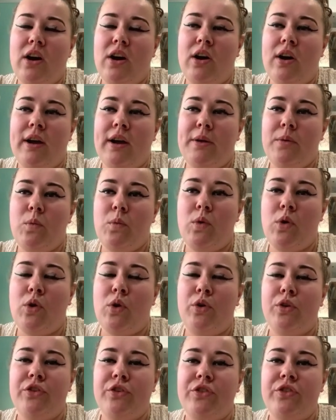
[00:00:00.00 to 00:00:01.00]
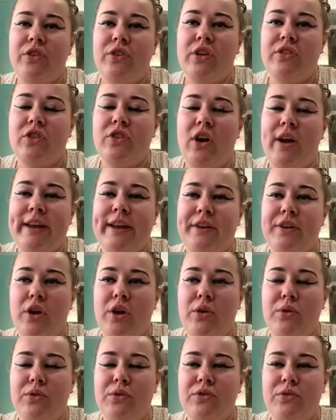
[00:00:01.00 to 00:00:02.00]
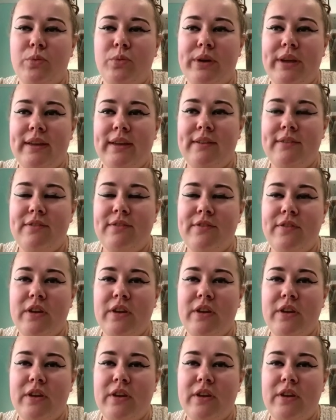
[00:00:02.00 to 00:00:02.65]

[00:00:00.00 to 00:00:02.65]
I was diagnosed with